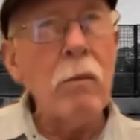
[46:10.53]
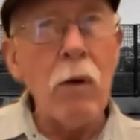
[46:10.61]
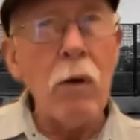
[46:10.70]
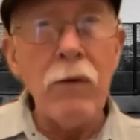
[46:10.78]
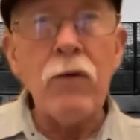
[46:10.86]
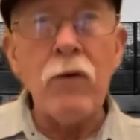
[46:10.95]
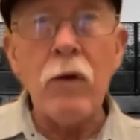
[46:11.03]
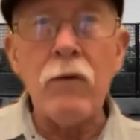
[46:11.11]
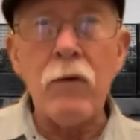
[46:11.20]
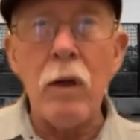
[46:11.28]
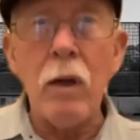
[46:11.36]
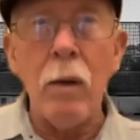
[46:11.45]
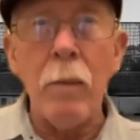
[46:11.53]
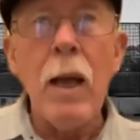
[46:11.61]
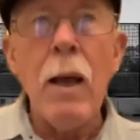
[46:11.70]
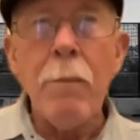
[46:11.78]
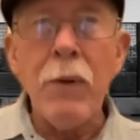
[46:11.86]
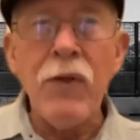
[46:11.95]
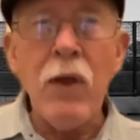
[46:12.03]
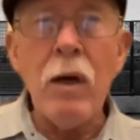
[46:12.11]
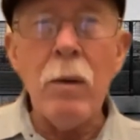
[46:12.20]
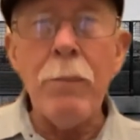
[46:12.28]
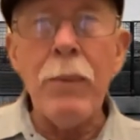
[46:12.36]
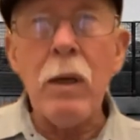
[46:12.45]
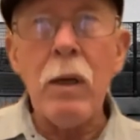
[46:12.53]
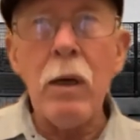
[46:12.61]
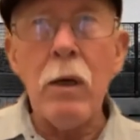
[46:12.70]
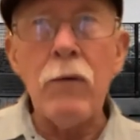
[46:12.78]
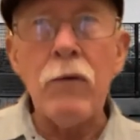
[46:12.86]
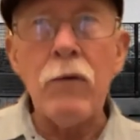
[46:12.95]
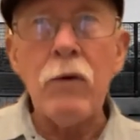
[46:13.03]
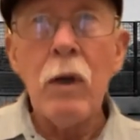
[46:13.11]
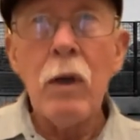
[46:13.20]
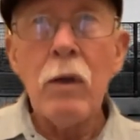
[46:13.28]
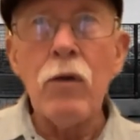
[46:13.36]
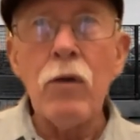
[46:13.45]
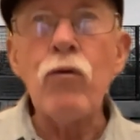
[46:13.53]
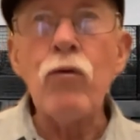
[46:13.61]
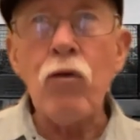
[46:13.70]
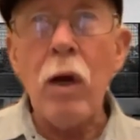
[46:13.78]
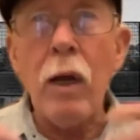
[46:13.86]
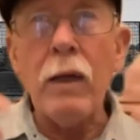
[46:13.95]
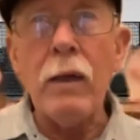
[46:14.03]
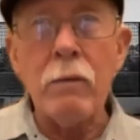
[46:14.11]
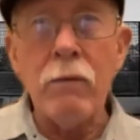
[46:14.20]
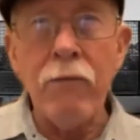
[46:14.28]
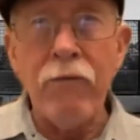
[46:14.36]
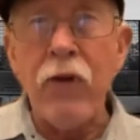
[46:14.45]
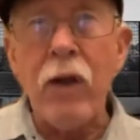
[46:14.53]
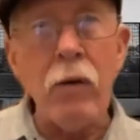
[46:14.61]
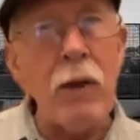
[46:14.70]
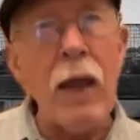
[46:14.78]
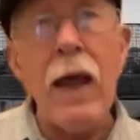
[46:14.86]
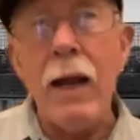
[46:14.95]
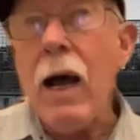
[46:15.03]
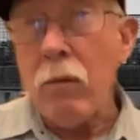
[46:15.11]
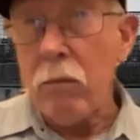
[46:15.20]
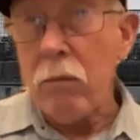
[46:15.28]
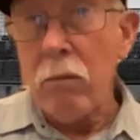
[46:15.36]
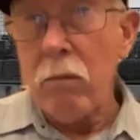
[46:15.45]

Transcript: all these things can help, but they help because you try and figure that out.